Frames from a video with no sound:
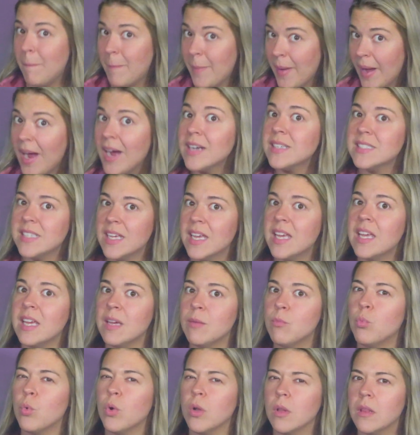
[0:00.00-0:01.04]
back to
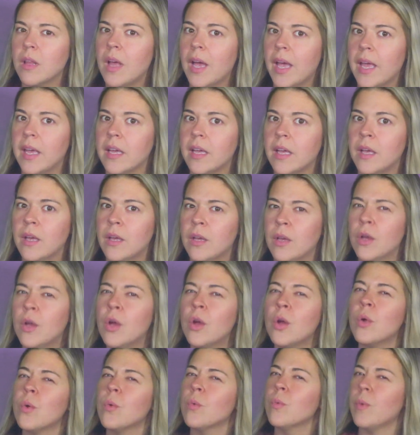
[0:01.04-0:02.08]
him were like,
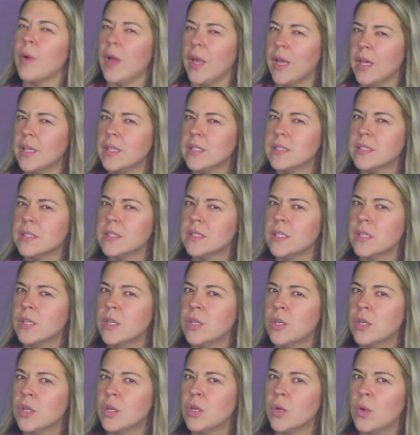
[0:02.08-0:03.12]
right?
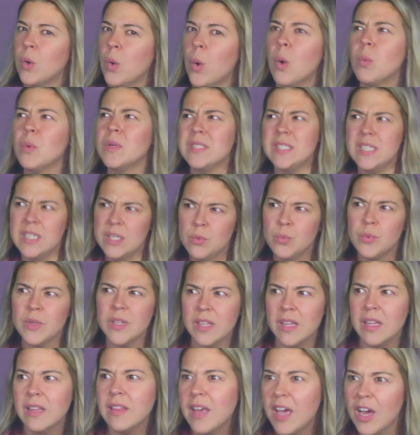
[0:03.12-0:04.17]
Or was he
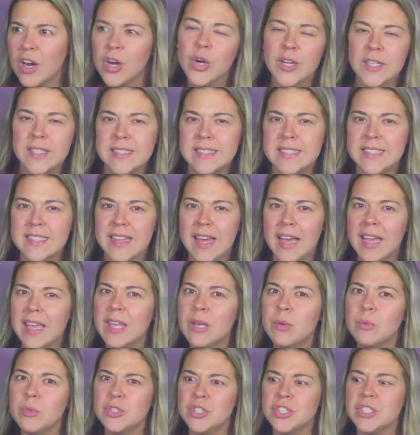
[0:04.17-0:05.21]
really that crazy that
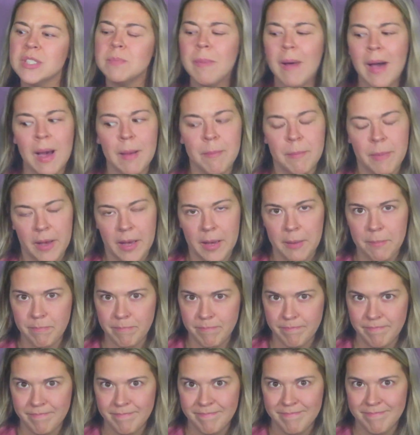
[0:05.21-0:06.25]
he would just pop up?
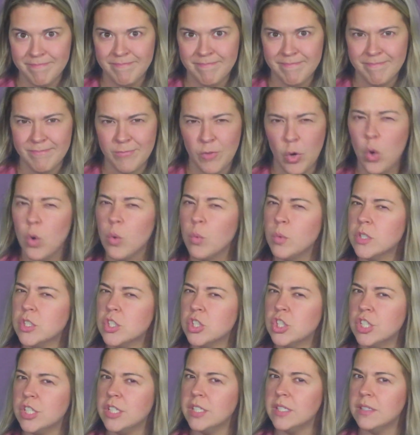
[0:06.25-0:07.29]
Or was
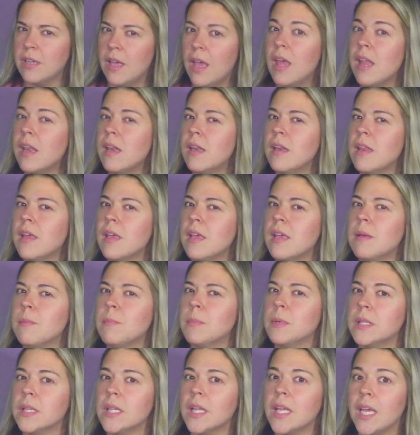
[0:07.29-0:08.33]
she
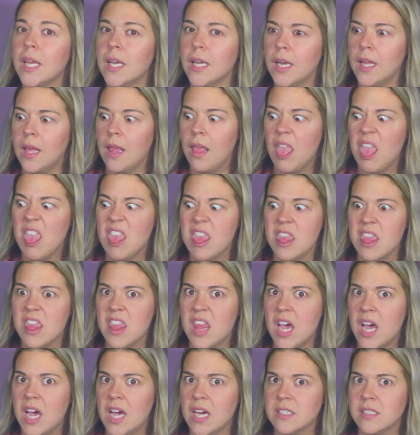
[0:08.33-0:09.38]
enabling
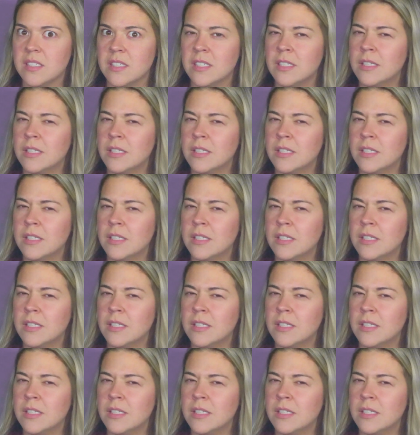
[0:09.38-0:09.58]
that?